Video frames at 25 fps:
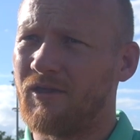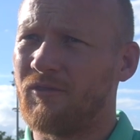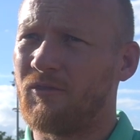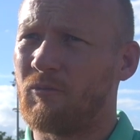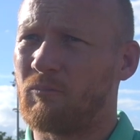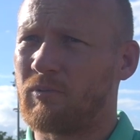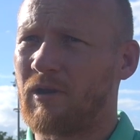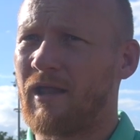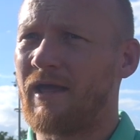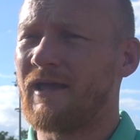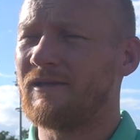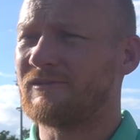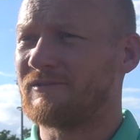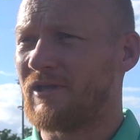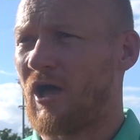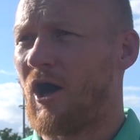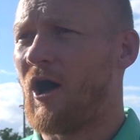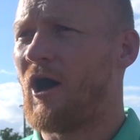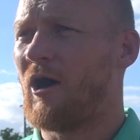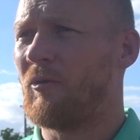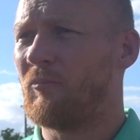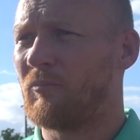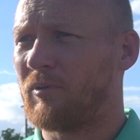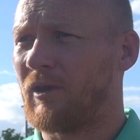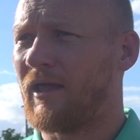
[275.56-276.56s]
the players that
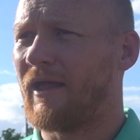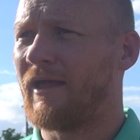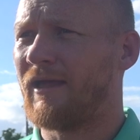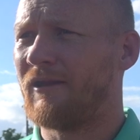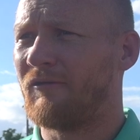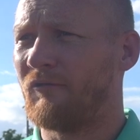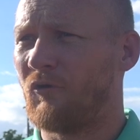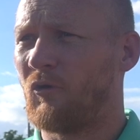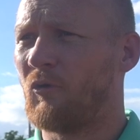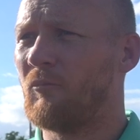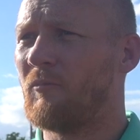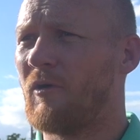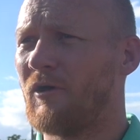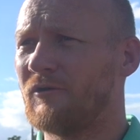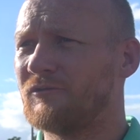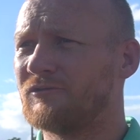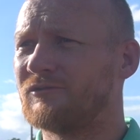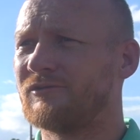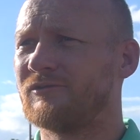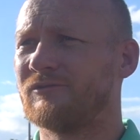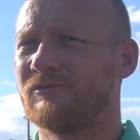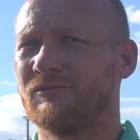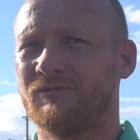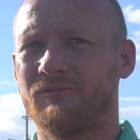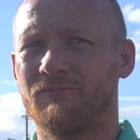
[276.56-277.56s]
aren't playing are
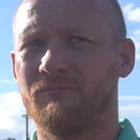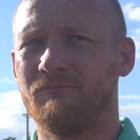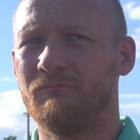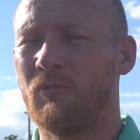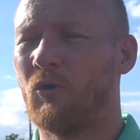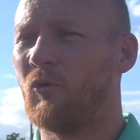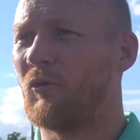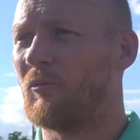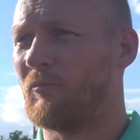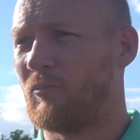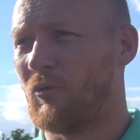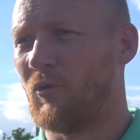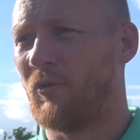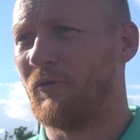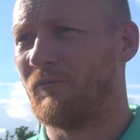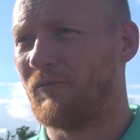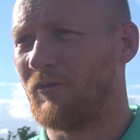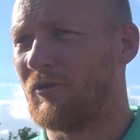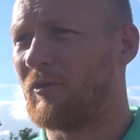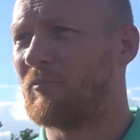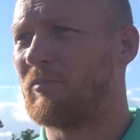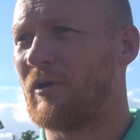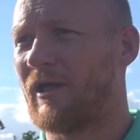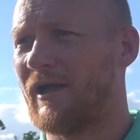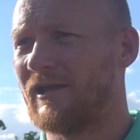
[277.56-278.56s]
almost more important
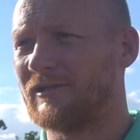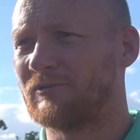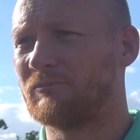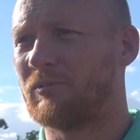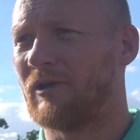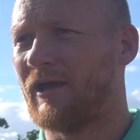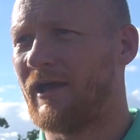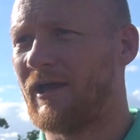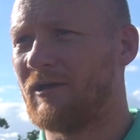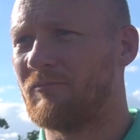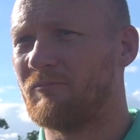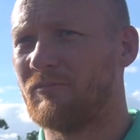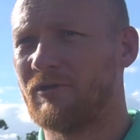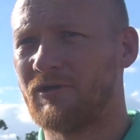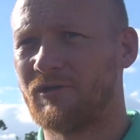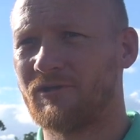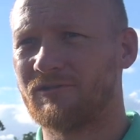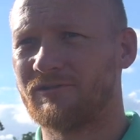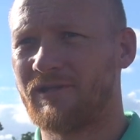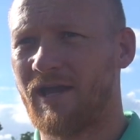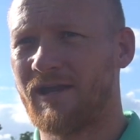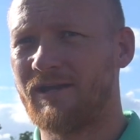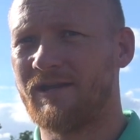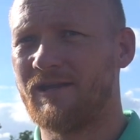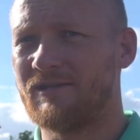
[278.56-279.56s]
than the players playing,
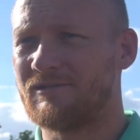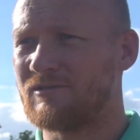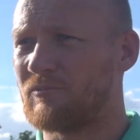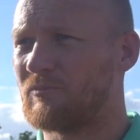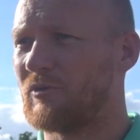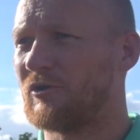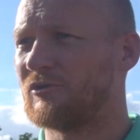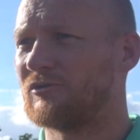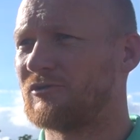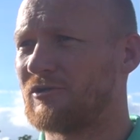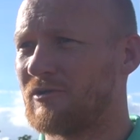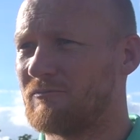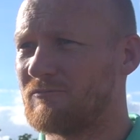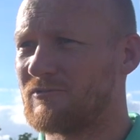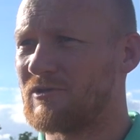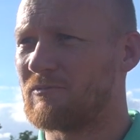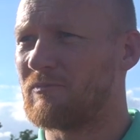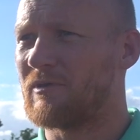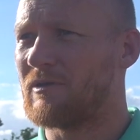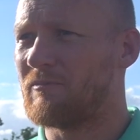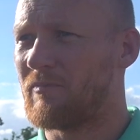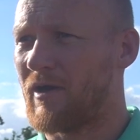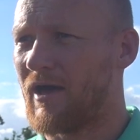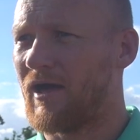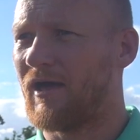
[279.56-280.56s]
because they need to push them to
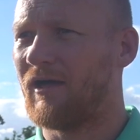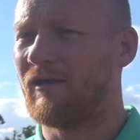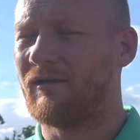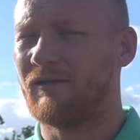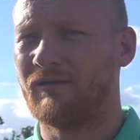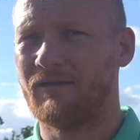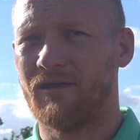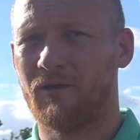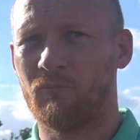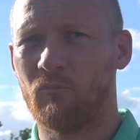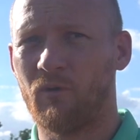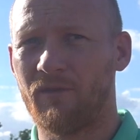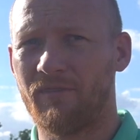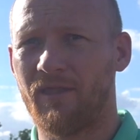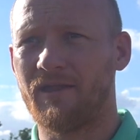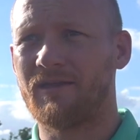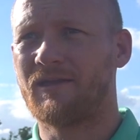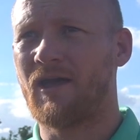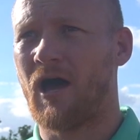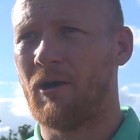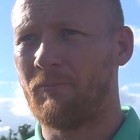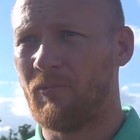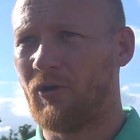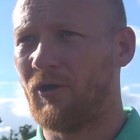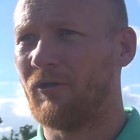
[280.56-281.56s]
be better. And when they
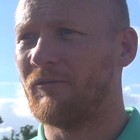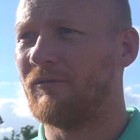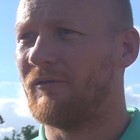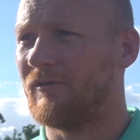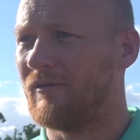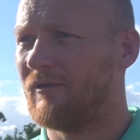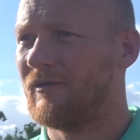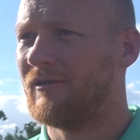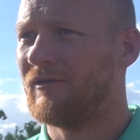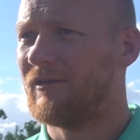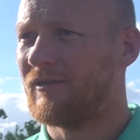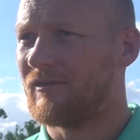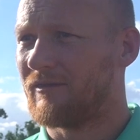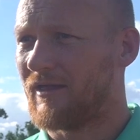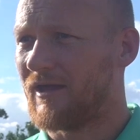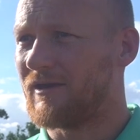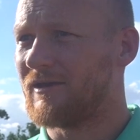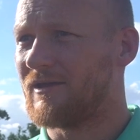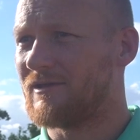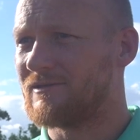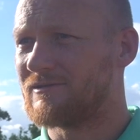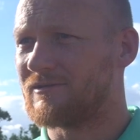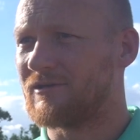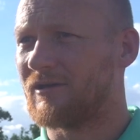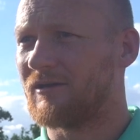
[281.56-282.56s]
come on, they
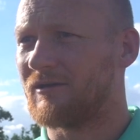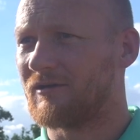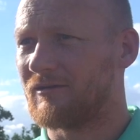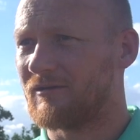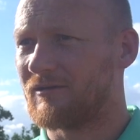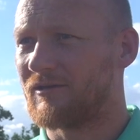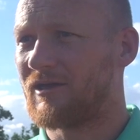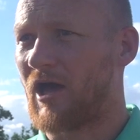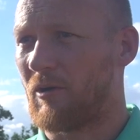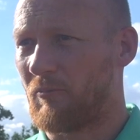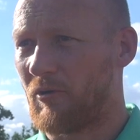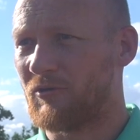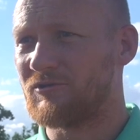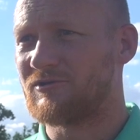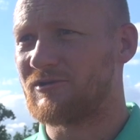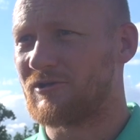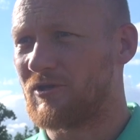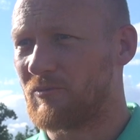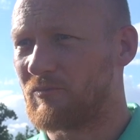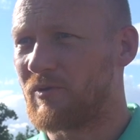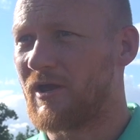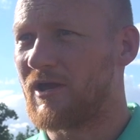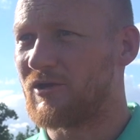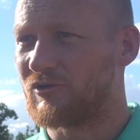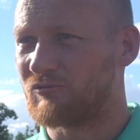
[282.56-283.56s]
need to come onto
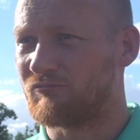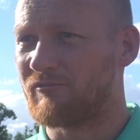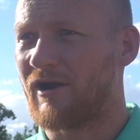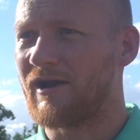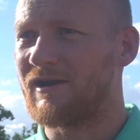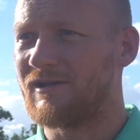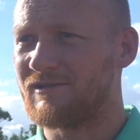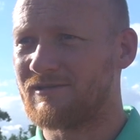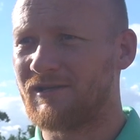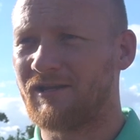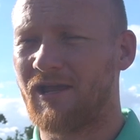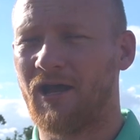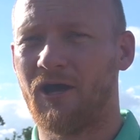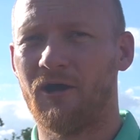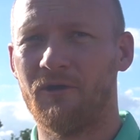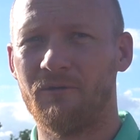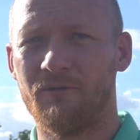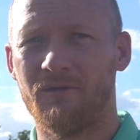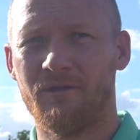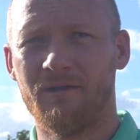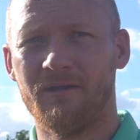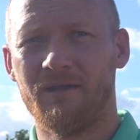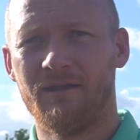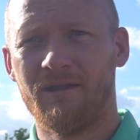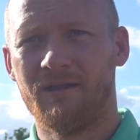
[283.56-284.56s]
the pitch ready to go.